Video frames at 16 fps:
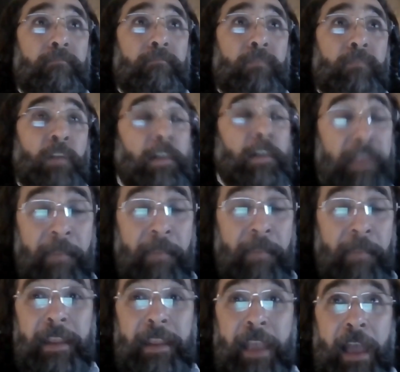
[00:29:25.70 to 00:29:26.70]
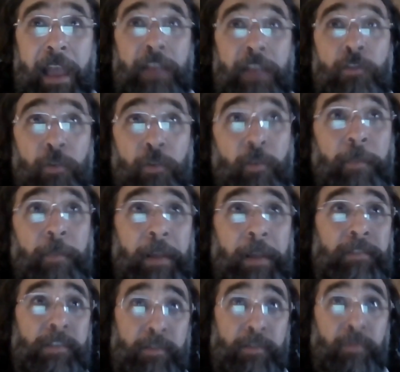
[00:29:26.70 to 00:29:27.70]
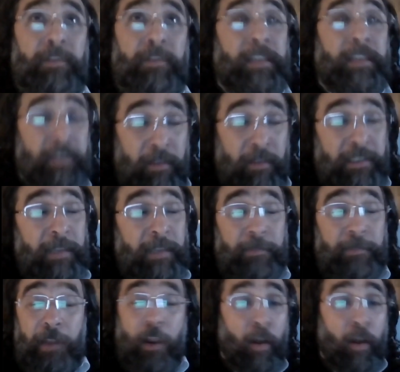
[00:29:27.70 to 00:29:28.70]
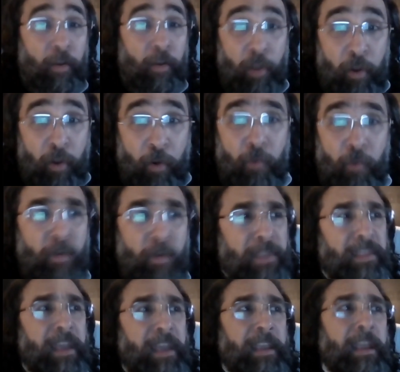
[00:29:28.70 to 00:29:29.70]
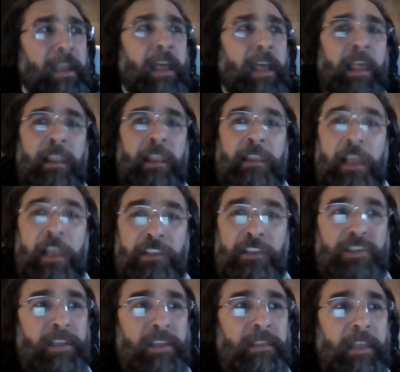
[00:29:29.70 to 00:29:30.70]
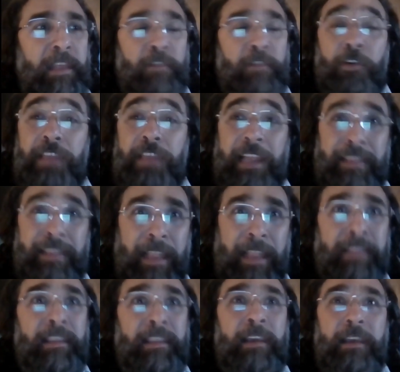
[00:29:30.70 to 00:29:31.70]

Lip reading: North America and Europe understood this concept long ago when they launched the North Atlantic